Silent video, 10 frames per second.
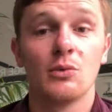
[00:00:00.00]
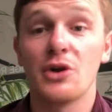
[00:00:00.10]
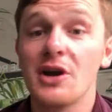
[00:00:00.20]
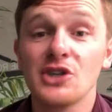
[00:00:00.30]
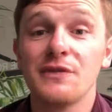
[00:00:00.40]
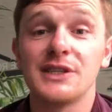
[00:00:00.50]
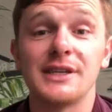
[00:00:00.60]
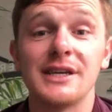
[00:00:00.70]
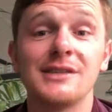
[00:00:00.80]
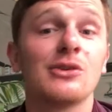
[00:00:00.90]
When I was
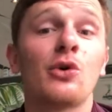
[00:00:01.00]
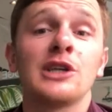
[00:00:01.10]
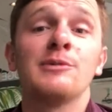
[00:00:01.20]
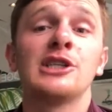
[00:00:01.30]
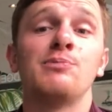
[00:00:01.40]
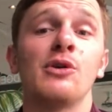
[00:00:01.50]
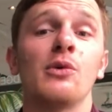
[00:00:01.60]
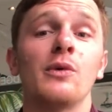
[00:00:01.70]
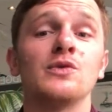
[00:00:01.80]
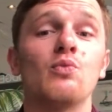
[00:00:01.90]
overseas, the Christmas
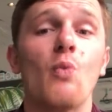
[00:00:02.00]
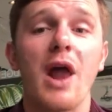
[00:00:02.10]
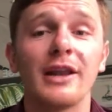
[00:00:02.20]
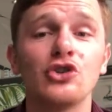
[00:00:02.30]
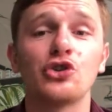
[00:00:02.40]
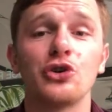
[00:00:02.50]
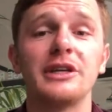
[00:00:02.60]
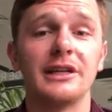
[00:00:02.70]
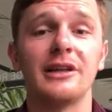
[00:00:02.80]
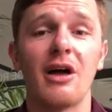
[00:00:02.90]
spirit was well and
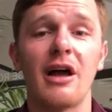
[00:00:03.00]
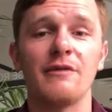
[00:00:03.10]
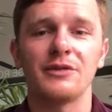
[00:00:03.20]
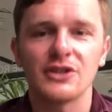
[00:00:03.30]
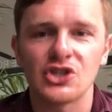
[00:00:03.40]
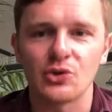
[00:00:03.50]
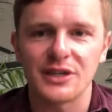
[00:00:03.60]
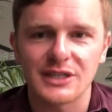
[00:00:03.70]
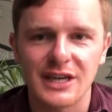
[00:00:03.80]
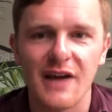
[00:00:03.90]
truly alive, with the
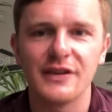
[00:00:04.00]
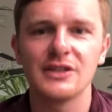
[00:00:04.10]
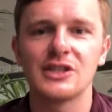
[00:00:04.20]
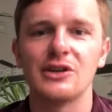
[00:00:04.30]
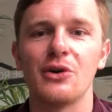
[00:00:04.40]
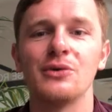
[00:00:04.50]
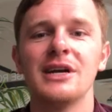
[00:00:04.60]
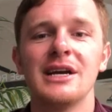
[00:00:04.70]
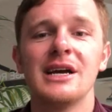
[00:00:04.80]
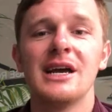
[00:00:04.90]
streets covered in
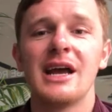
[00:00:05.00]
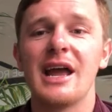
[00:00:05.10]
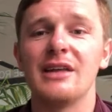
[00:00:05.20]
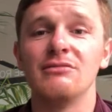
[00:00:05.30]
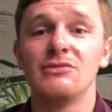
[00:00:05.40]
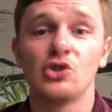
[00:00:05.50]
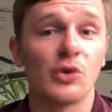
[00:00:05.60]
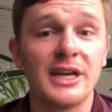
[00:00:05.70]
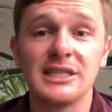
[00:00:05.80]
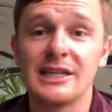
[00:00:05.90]
snow and
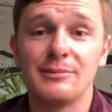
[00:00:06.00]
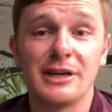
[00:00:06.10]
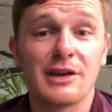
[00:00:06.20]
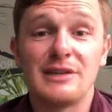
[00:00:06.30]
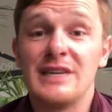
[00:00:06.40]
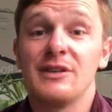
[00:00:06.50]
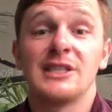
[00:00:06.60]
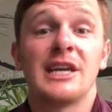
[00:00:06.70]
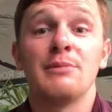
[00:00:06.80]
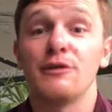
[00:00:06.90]
trees lit up like I've never
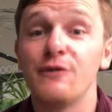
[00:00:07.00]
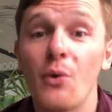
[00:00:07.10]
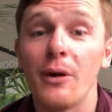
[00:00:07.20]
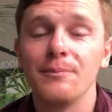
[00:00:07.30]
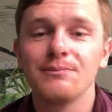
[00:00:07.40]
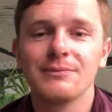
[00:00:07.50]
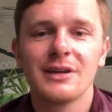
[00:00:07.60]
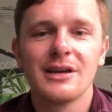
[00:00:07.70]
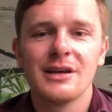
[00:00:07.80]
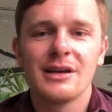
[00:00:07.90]
seen before.
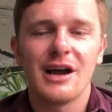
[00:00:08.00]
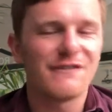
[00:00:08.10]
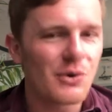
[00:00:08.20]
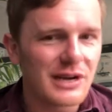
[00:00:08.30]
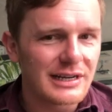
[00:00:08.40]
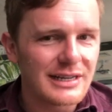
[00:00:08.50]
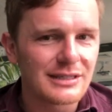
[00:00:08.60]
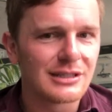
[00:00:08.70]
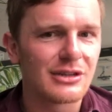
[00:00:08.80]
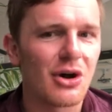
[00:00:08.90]
I felt
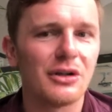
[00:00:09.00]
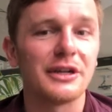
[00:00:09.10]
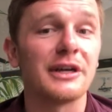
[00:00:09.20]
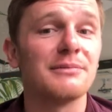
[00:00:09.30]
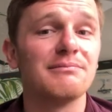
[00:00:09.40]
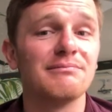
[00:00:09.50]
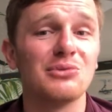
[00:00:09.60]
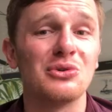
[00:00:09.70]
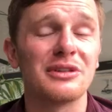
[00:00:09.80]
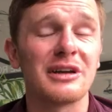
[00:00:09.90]
connected to the holiday
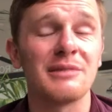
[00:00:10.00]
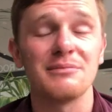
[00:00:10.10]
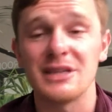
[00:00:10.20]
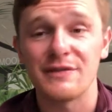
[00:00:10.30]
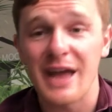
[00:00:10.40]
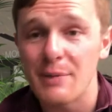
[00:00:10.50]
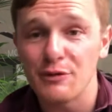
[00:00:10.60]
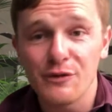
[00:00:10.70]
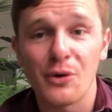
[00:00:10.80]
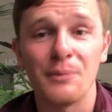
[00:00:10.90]
more than I ever
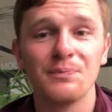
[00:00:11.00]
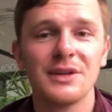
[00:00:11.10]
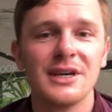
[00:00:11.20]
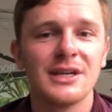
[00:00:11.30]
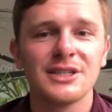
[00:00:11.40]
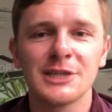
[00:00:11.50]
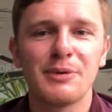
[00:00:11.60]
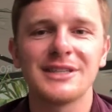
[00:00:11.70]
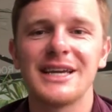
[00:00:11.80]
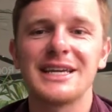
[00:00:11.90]
had before,
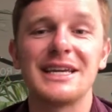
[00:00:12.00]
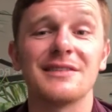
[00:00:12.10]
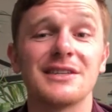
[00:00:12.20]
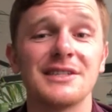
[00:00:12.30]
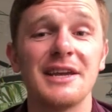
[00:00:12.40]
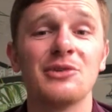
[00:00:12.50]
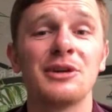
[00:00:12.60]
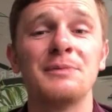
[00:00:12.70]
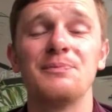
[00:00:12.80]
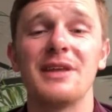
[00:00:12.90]
just by taking in the
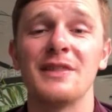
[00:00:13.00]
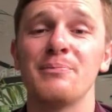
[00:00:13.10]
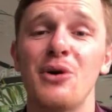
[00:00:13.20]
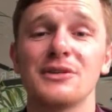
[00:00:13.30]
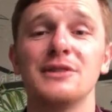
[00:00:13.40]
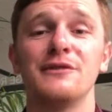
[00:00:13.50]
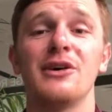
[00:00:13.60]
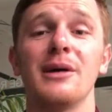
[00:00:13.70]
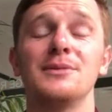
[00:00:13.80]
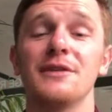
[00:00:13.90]
scenery and the positive
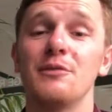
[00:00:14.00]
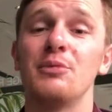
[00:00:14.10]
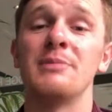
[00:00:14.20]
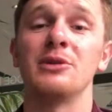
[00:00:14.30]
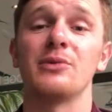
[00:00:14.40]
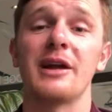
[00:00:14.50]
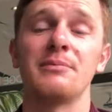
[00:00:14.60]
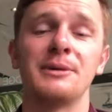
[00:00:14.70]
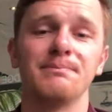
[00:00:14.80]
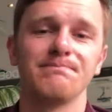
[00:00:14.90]
vibes of the people
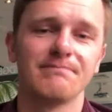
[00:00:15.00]
around me.